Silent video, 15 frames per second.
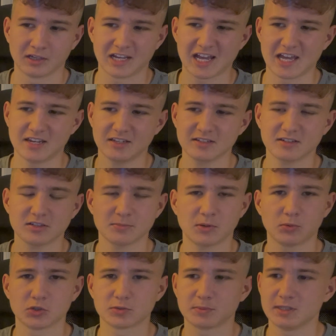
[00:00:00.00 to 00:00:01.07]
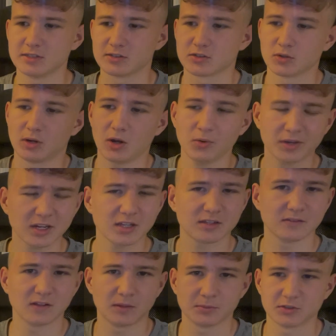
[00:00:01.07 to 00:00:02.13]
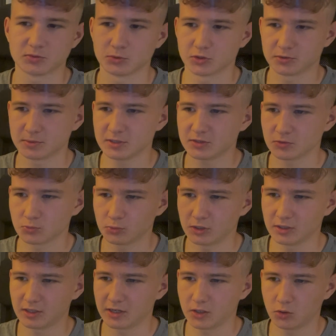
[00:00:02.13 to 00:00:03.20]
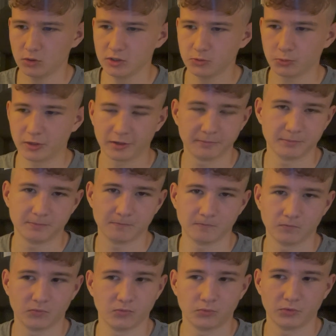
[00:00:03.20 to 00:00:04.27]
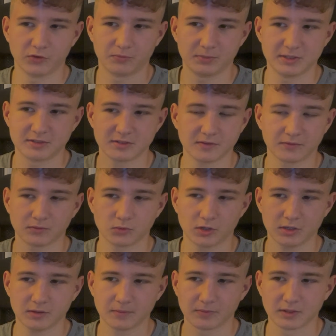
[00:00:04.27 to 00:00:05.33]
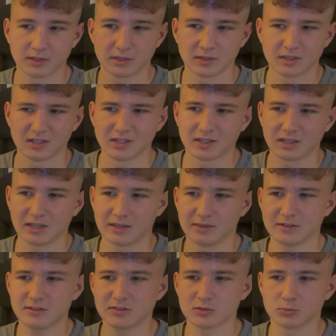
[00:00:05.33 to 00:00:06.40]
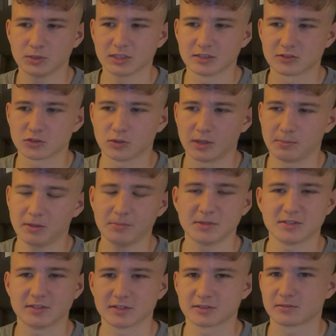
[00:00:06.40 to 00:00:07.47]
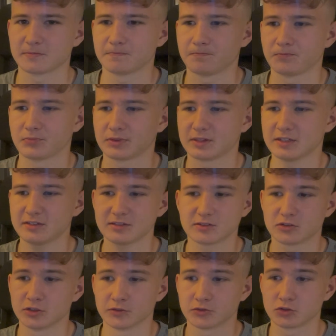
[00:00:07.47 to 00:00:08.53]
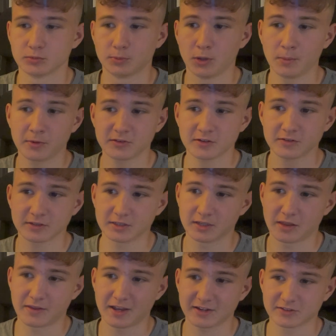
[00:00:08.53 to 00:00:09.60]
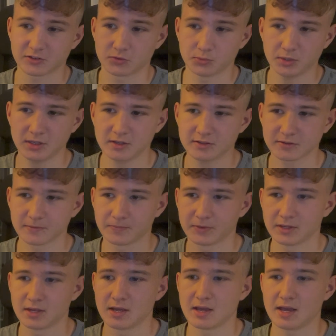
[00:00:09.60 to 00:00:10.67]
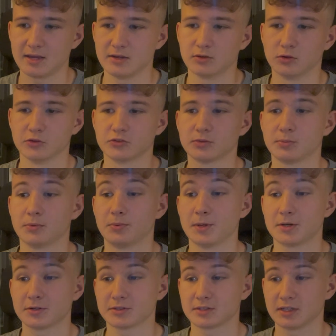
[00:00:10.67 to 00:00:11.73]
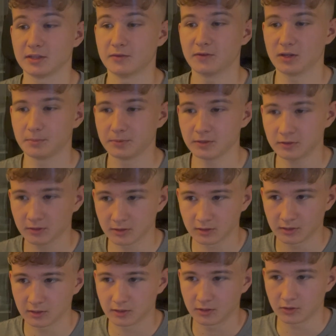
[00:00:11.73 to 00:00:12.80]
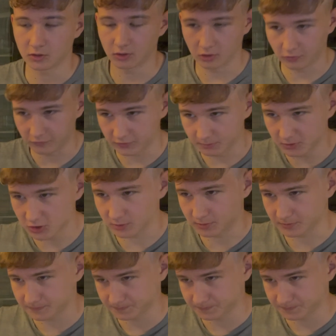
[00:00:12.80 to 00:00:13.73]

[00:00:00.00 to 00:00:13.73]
And this is my worst piece. So how can I develop this worst piece? Well, only with b7, right? And this is a weakness, so I play b6. This serves two purposes. It attacks this weakness, and it also prepares a development of the bishop.